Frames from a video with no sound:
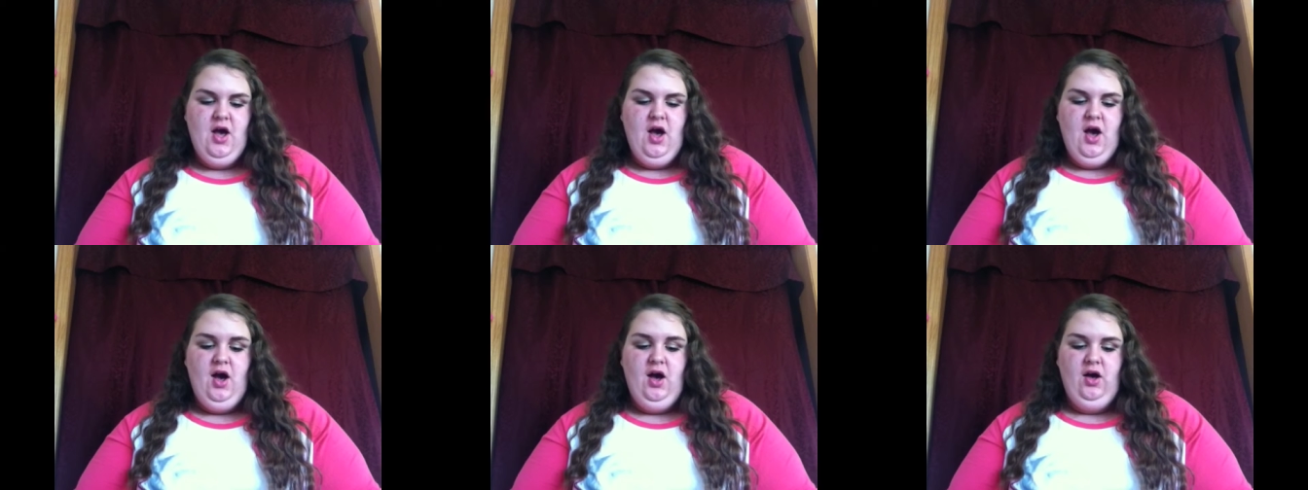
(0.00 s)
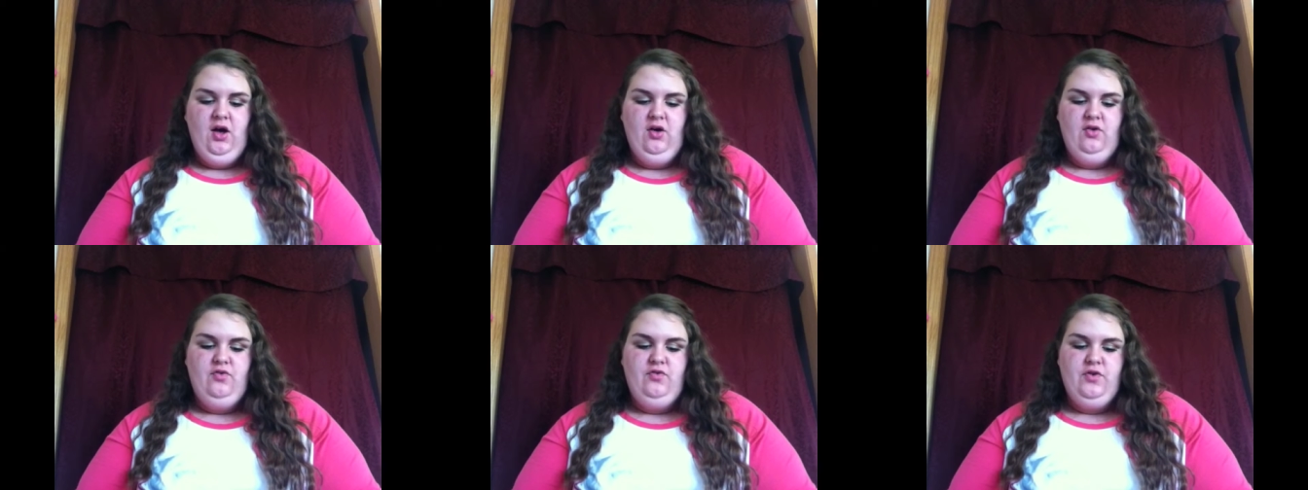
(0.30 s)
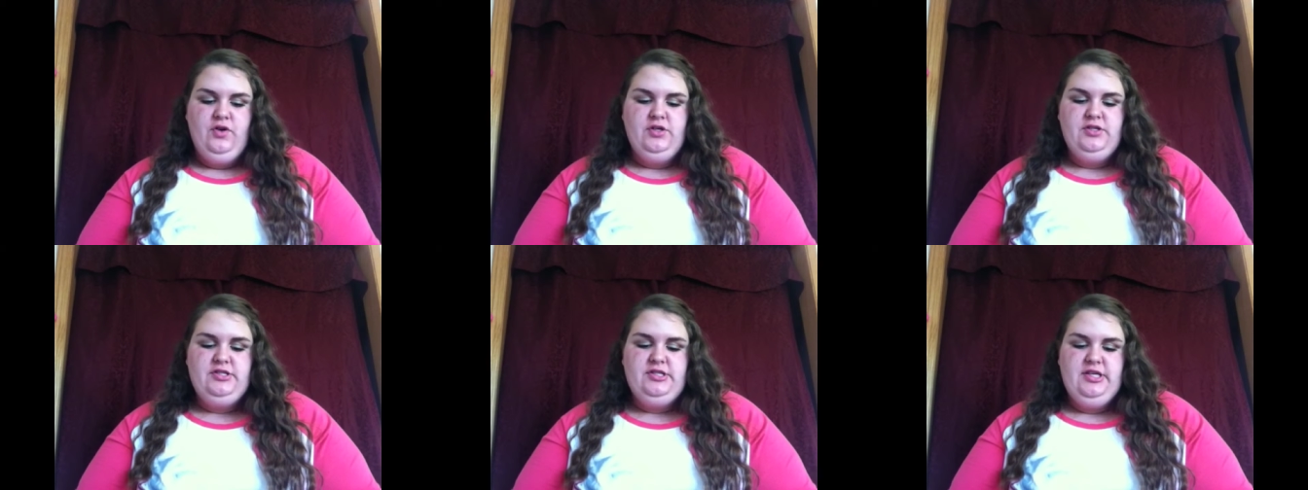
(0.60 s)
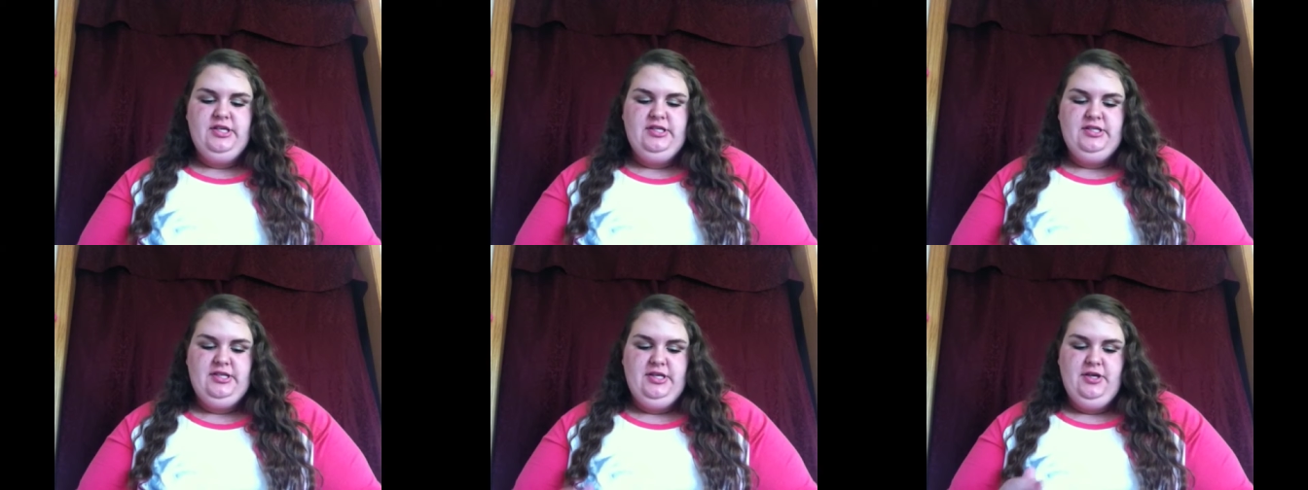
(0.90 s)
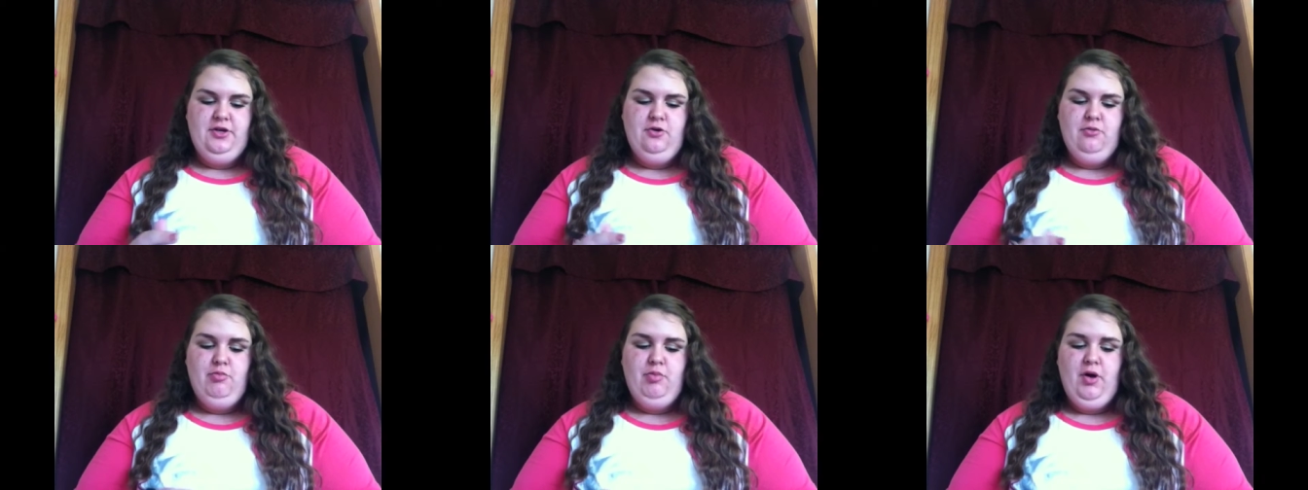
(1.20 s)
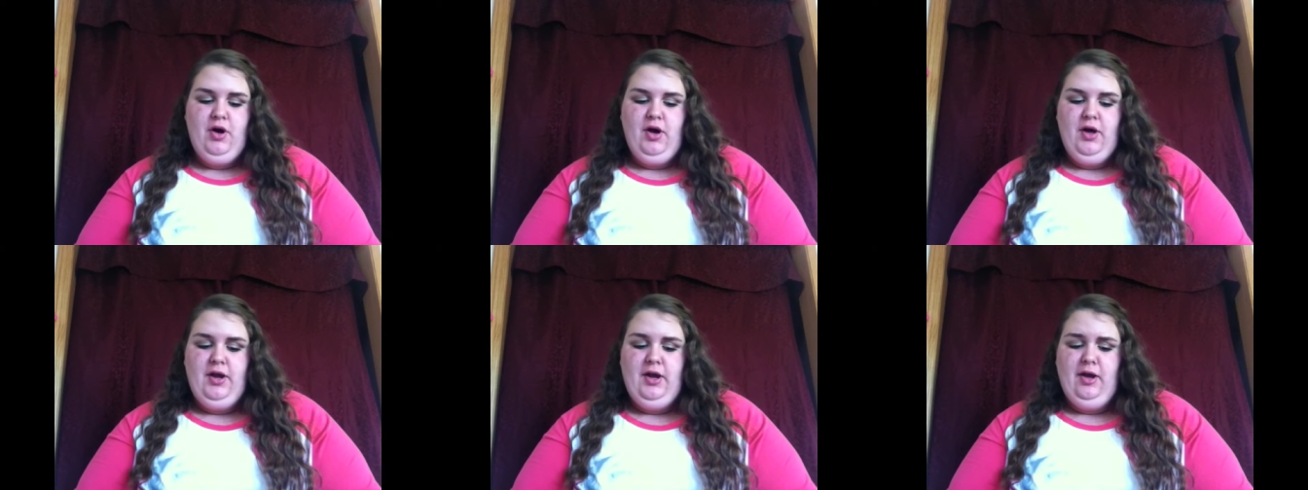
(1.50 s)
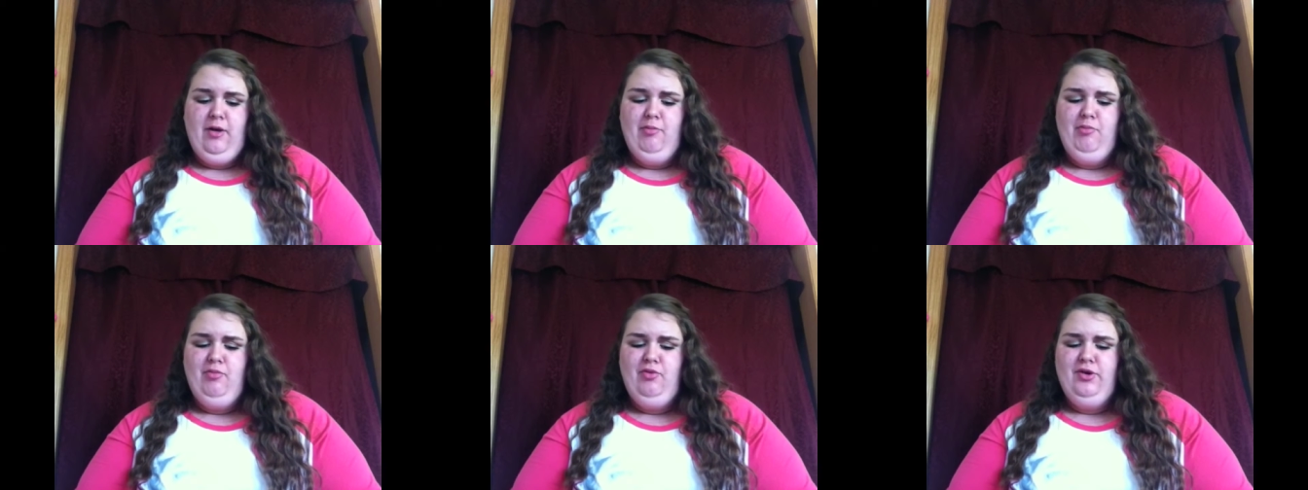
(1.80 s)
Uh, first CD you bought,
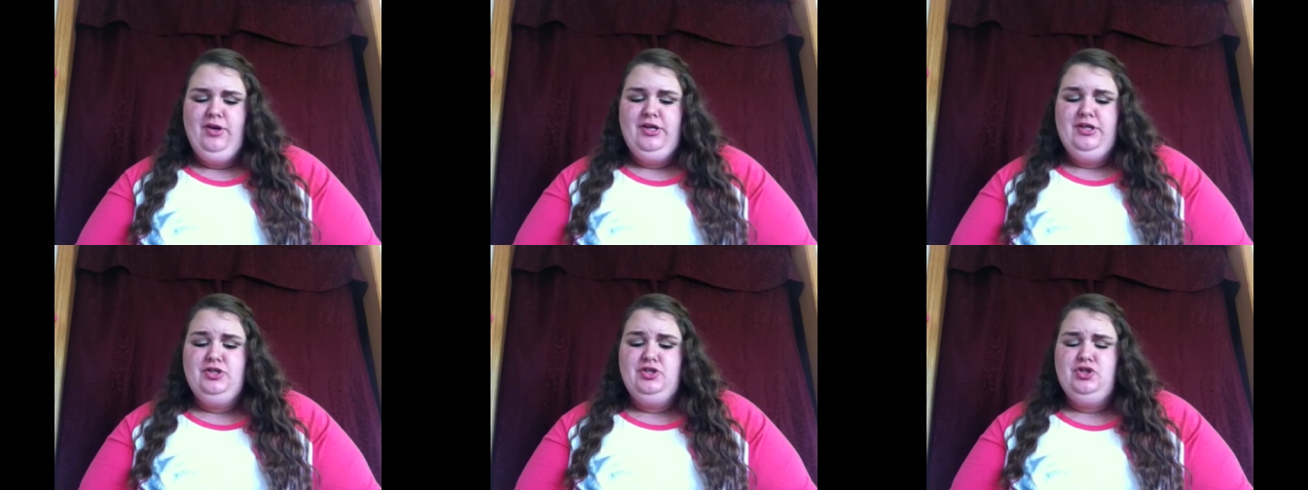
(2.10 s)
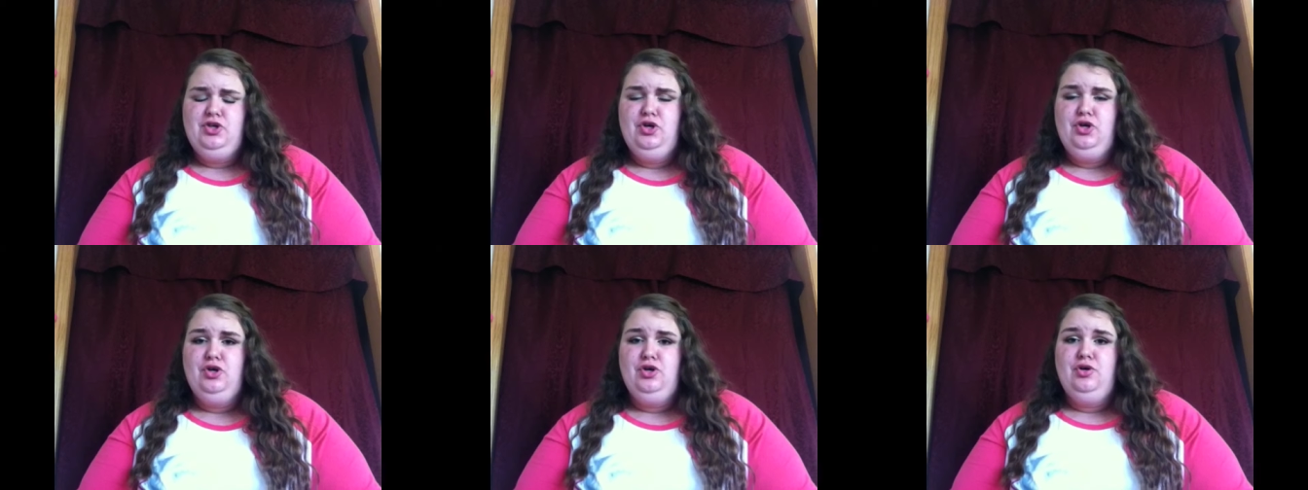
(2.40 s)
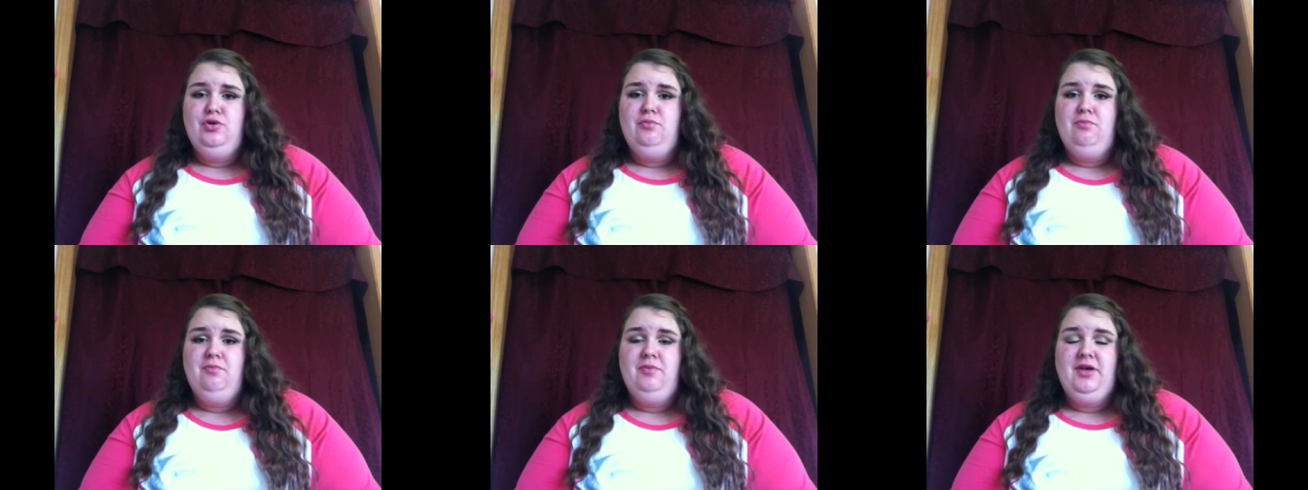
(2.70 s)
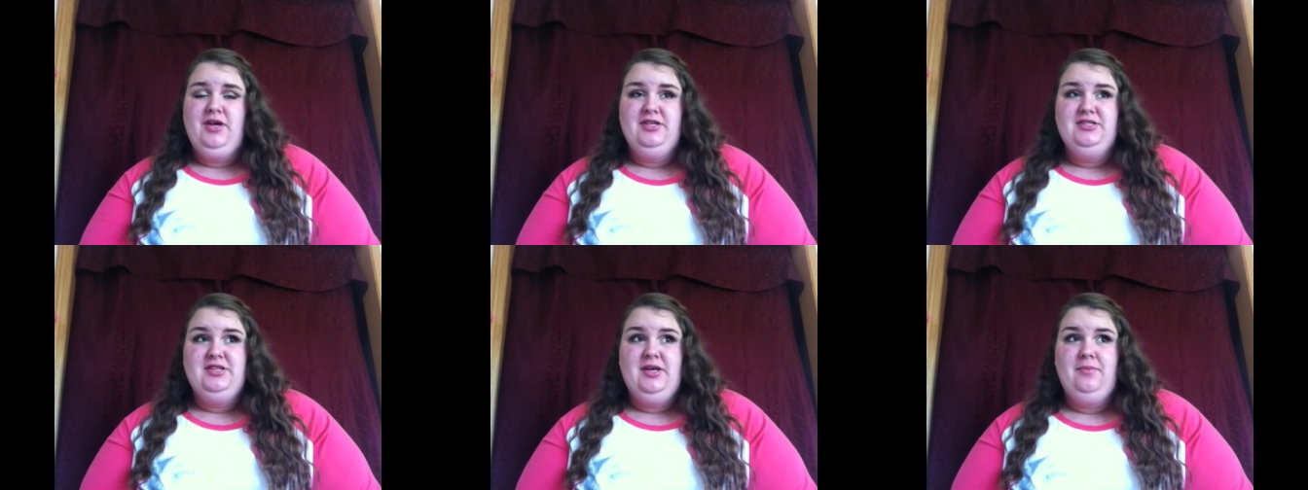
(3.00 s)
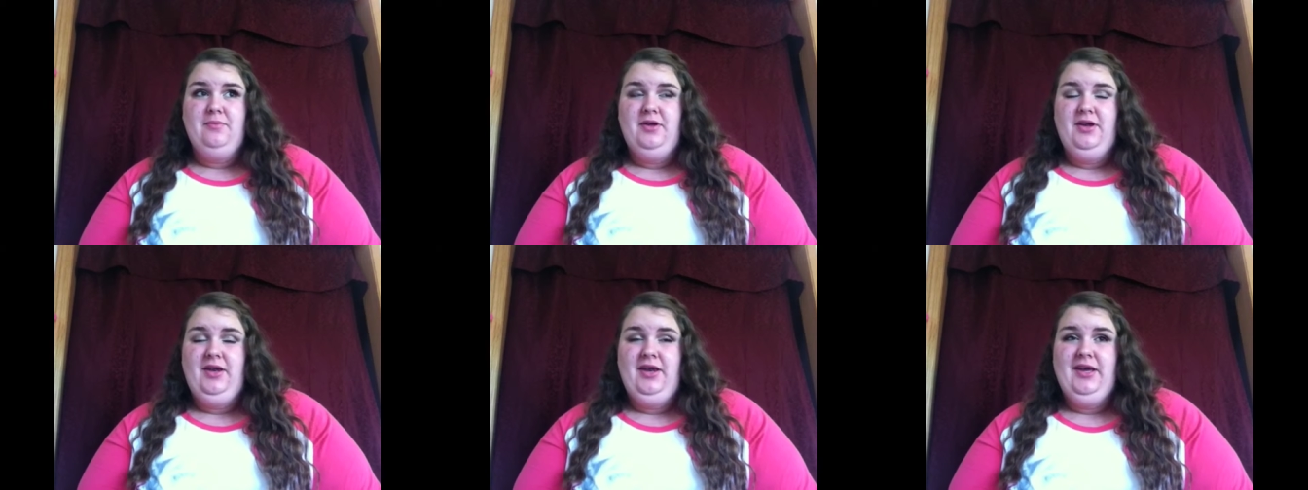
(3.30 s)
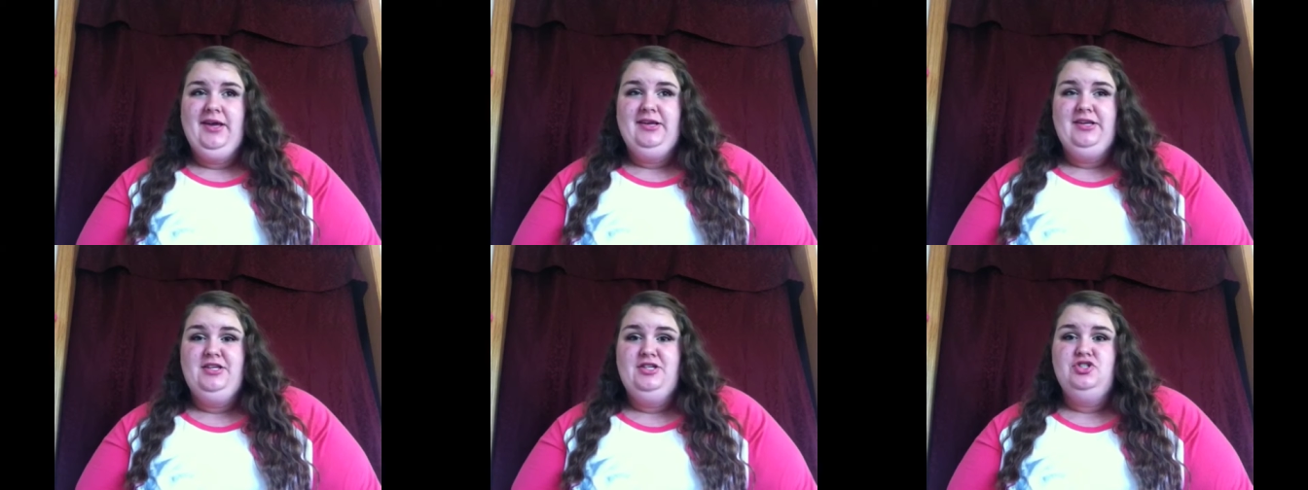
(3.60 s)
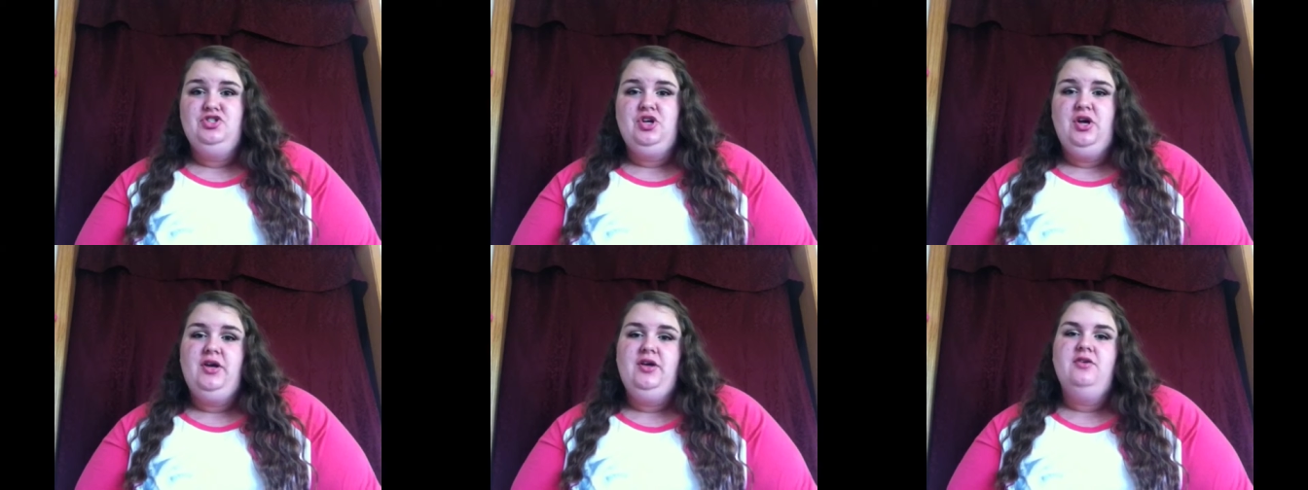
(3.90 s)
I'm pretty sure, because I'm a 90s
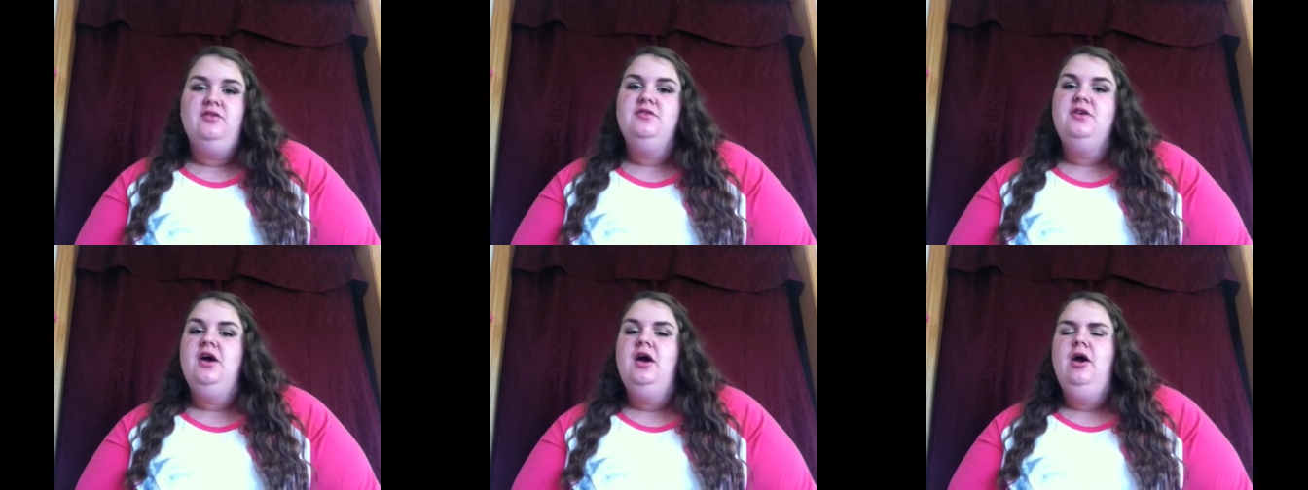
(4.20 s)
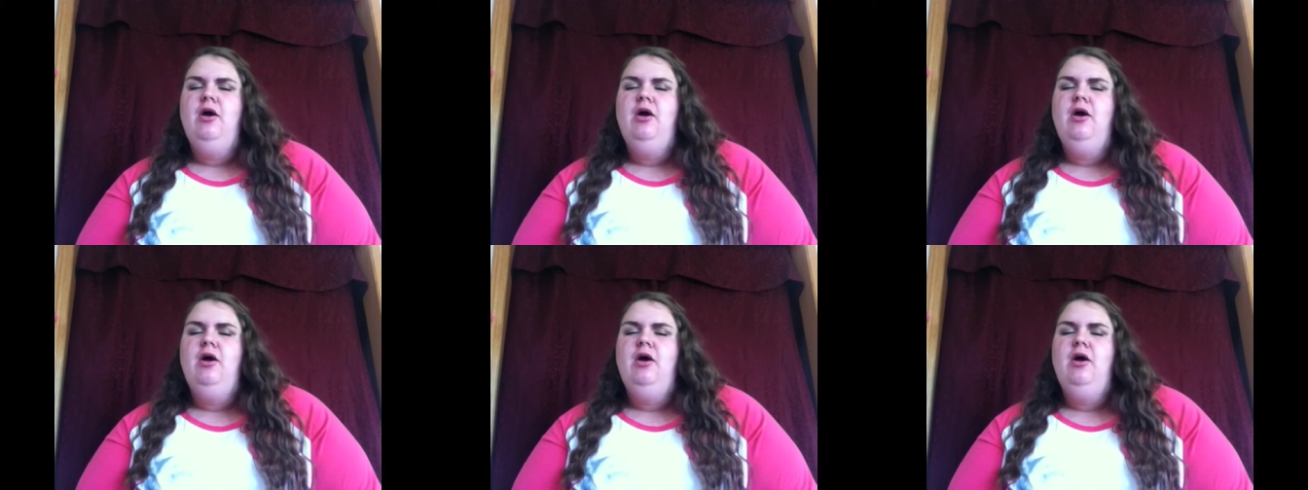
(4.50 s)
child,